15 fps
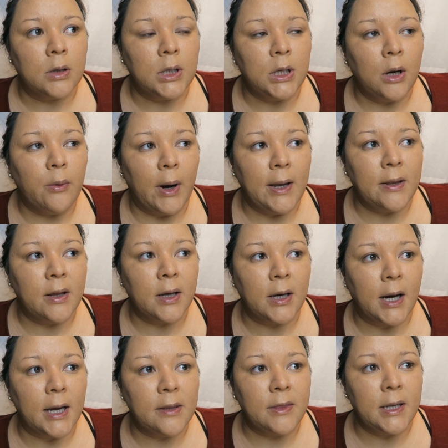you know,
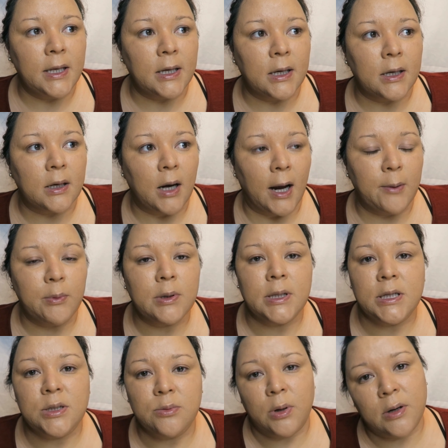I think I
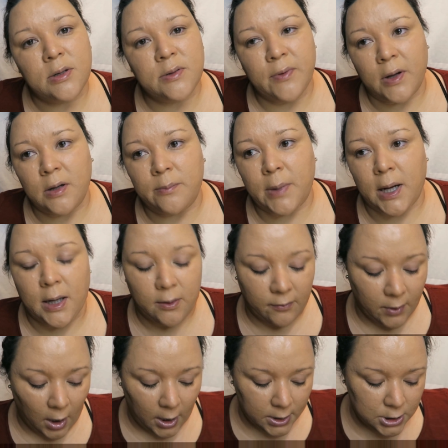really do want to develop my
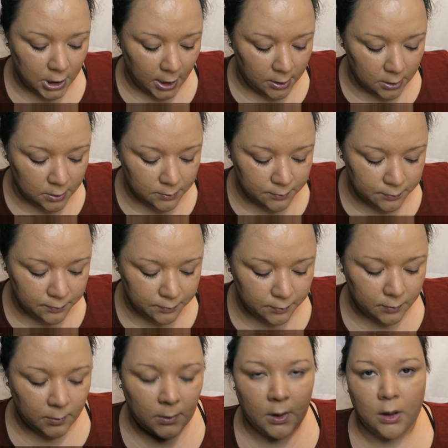vlog channel.
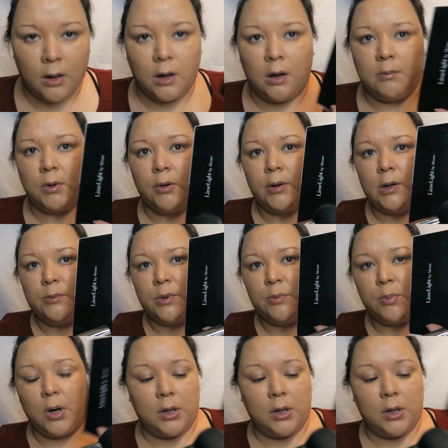I'm going in with